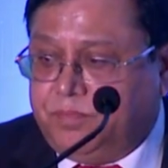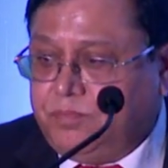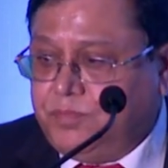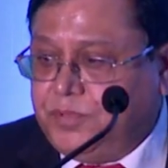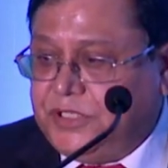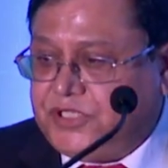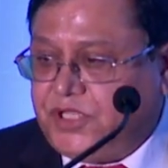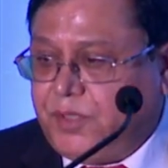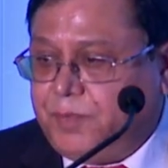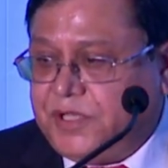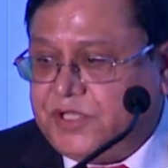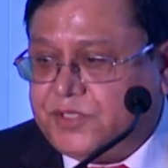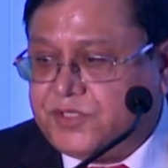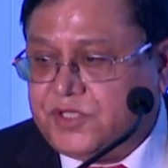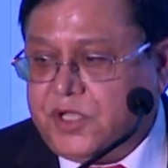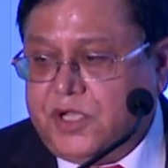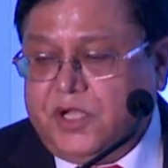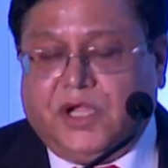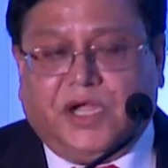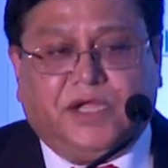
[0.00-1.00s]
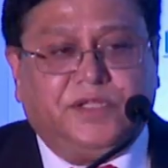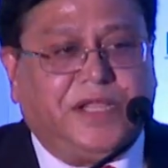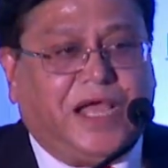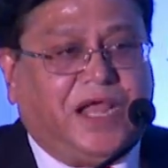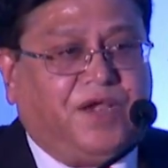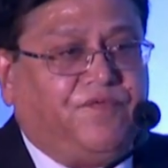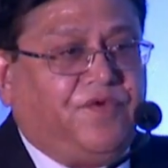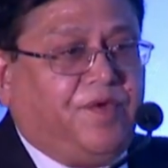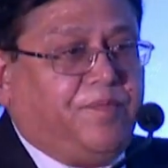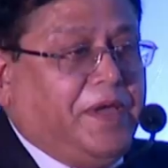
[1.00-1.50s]
PCBs and
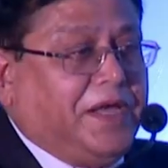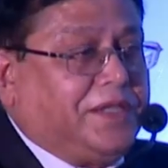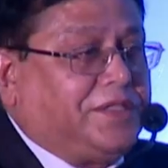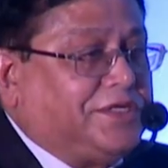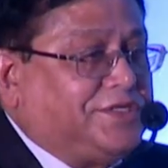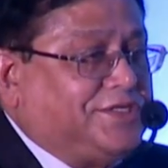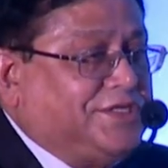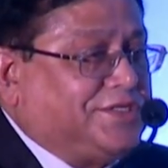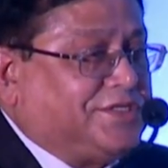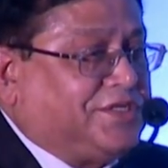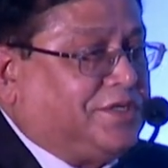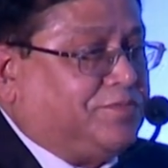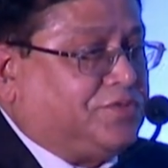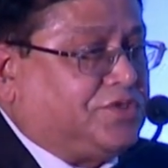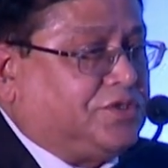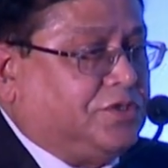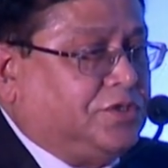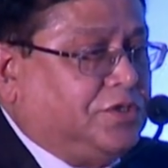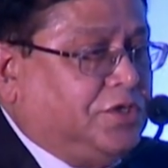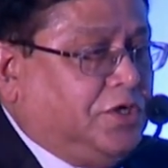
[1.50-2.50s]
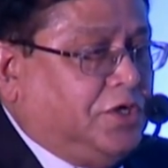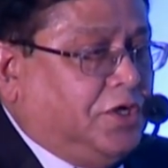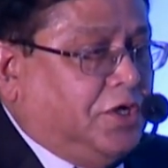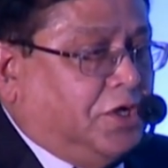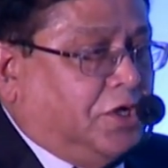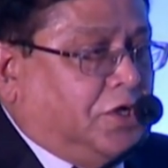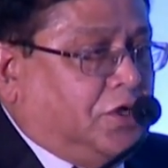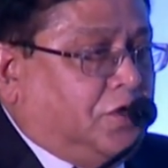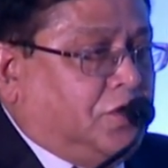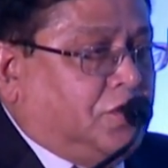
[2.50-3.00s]
then we make the systems.
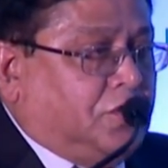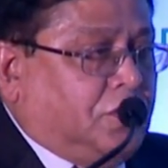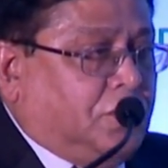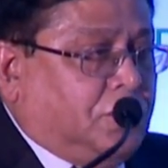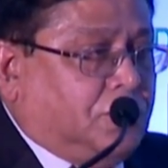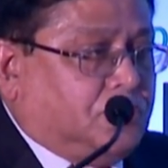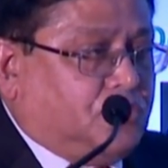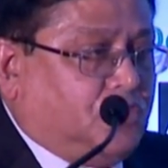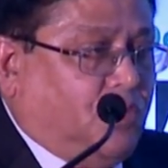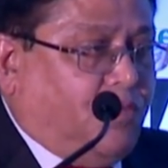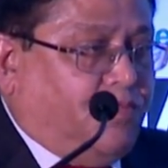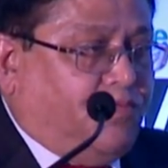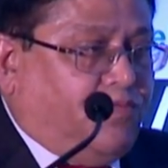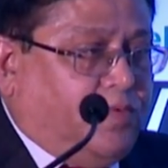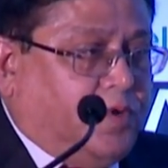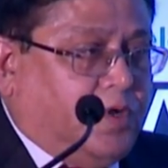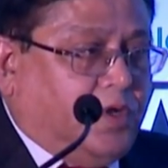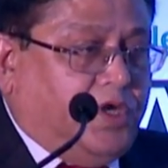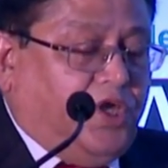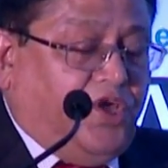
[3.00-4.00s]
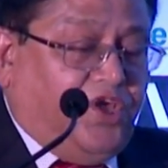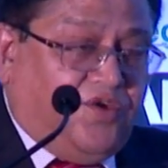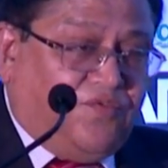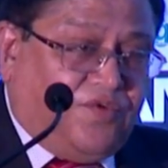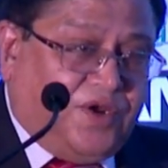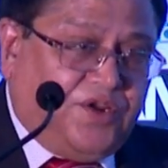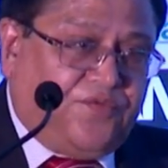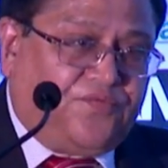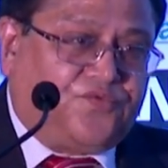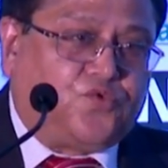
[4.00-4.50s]
So
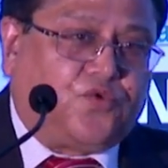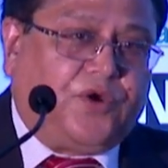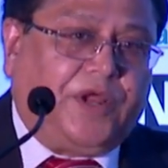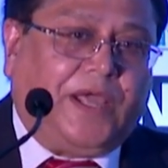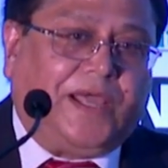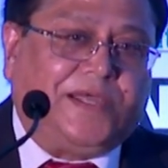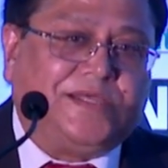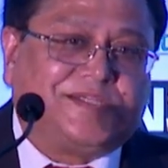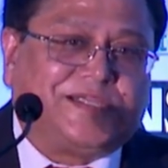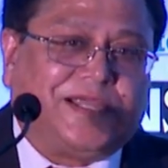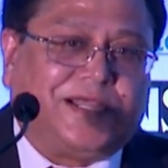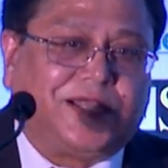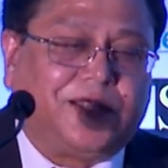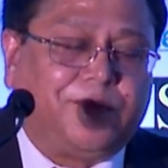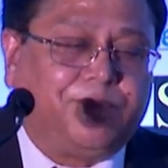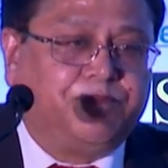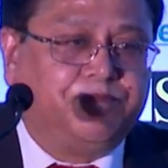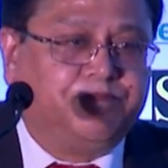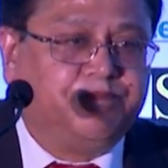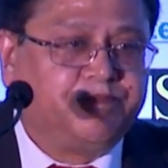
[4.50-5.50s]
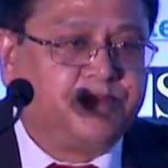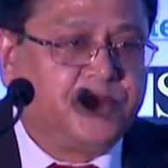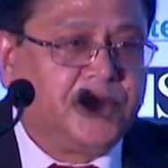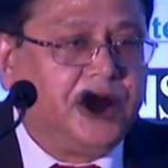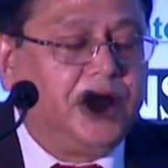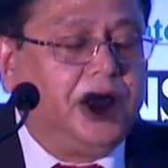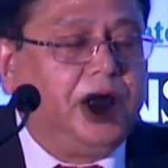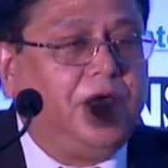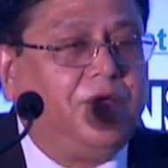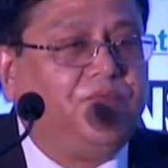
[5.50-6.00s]
even if today I set up
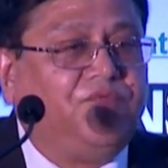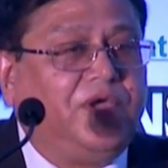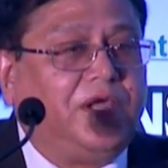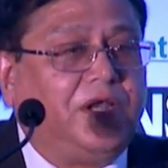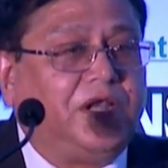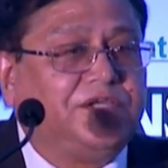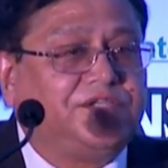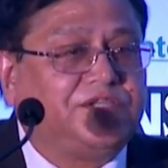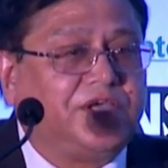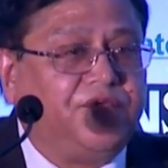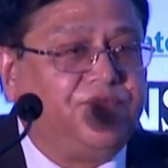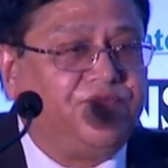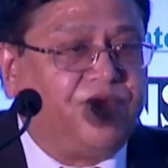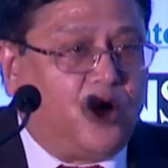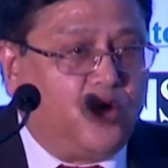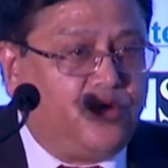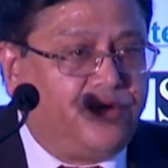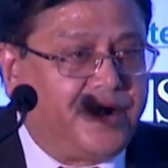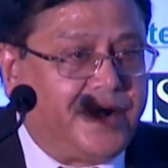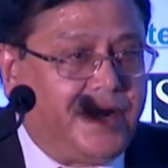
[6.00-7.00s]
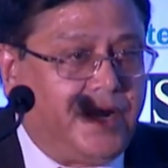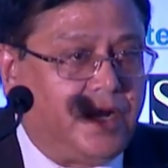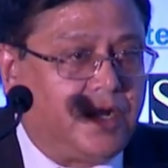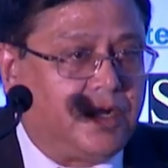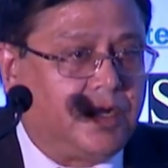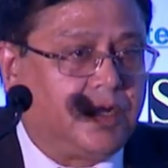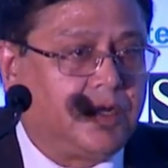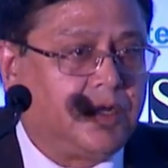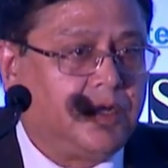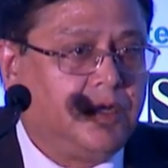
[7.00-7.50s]
a VLSI foundry,
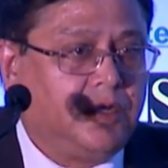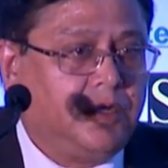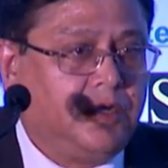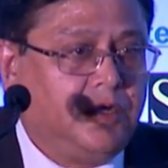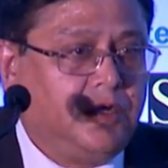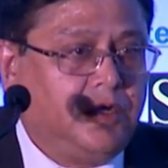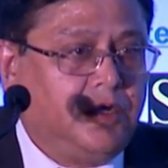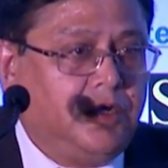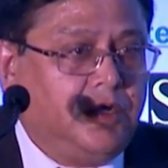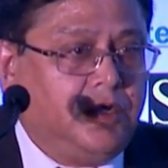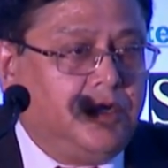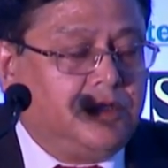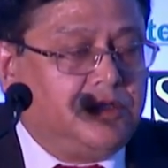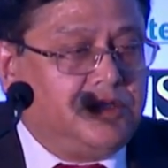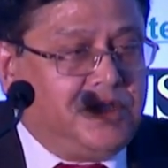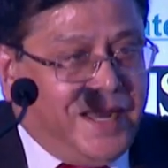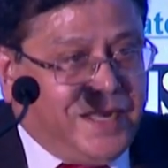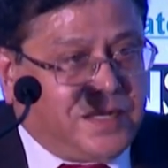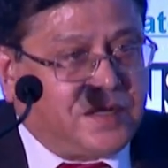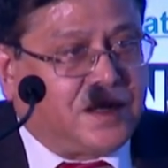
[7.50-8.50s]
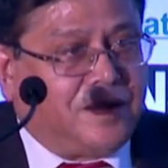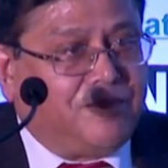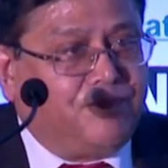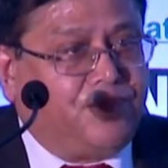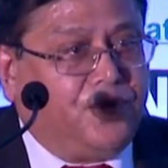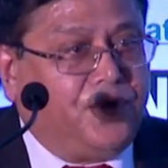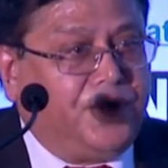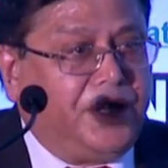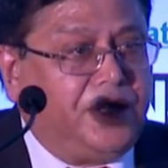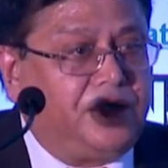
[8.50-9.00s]
that
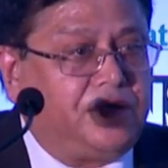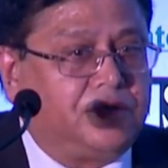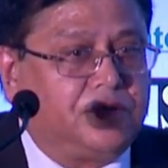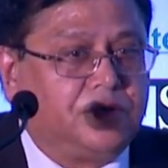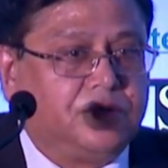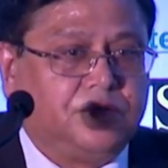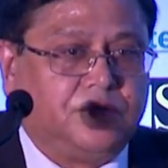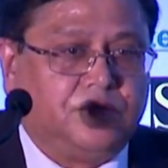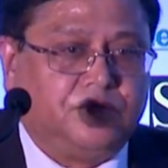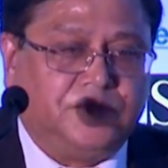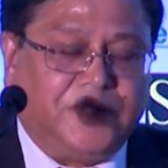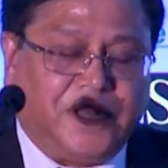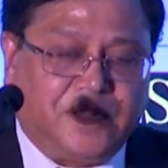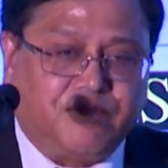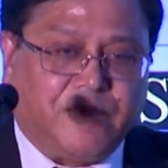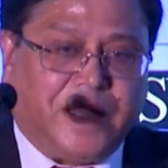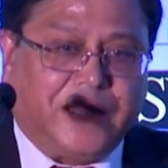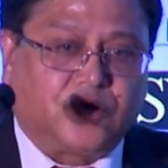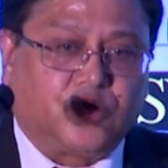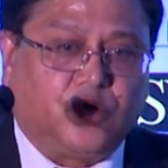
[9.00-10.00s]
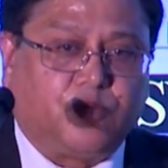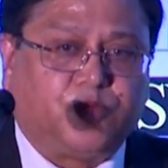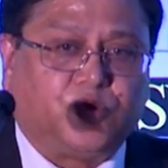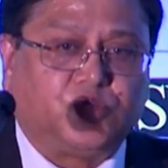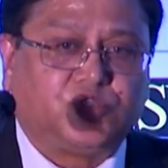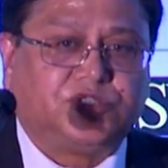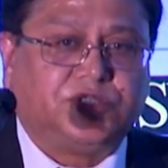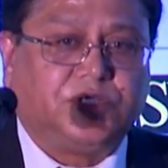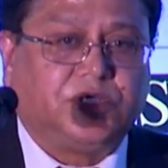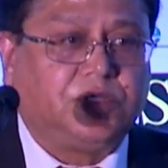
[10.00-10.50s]
component, that
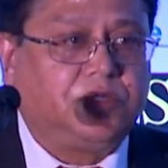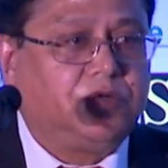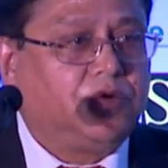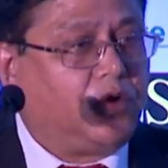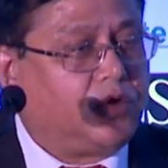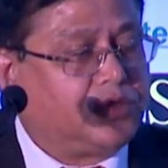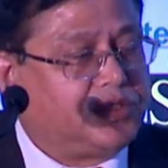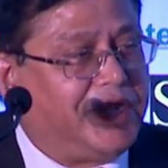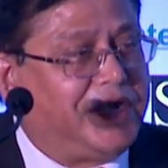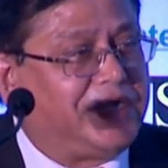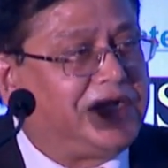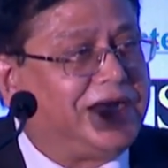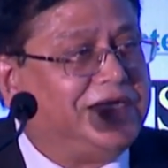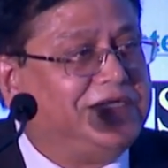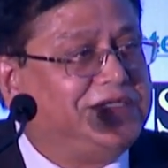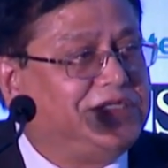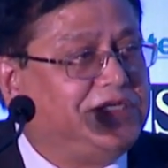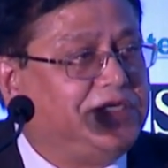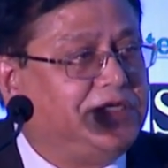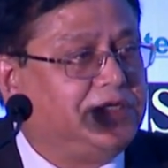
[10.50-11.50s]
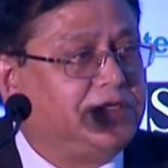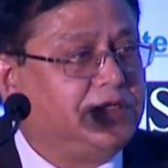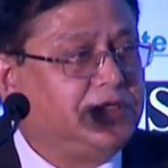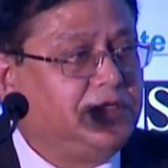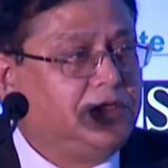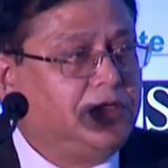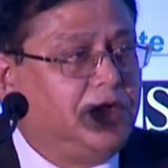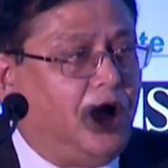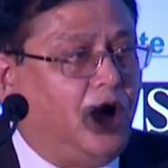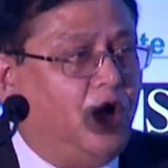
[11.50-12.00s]
microprocessor or that IC,
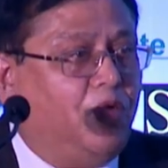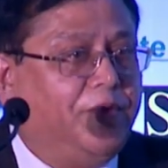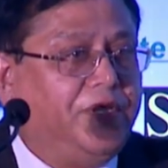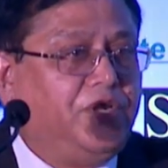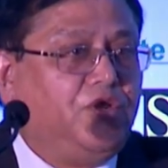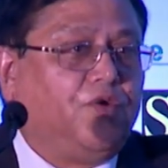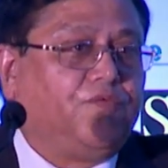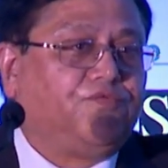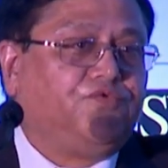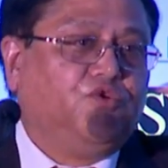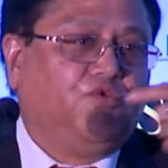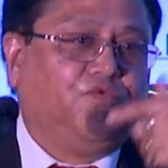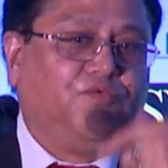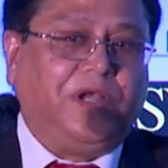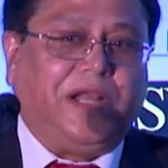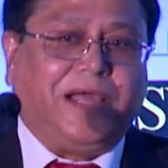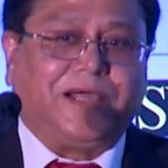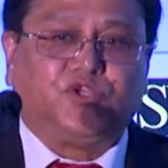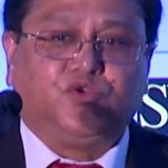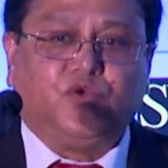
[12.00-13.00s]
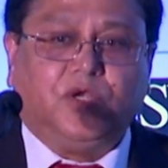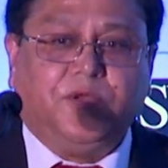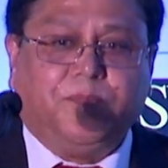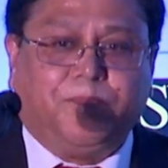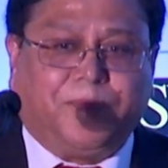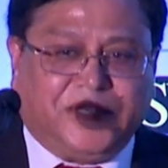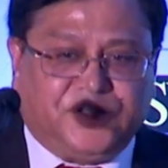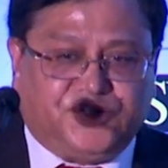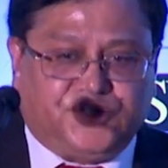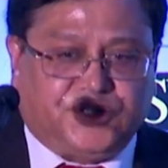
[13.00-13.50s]
how many of you will actually
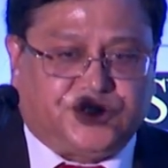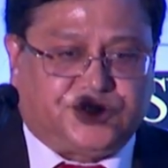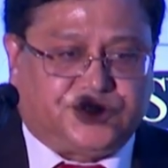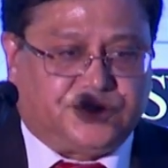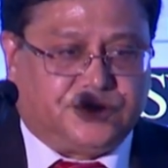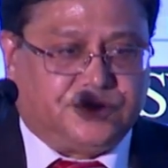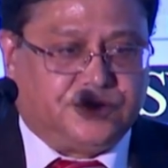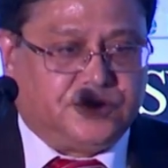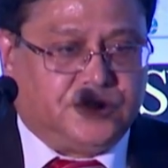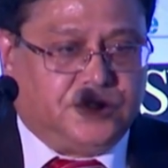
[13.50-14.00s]
purchase?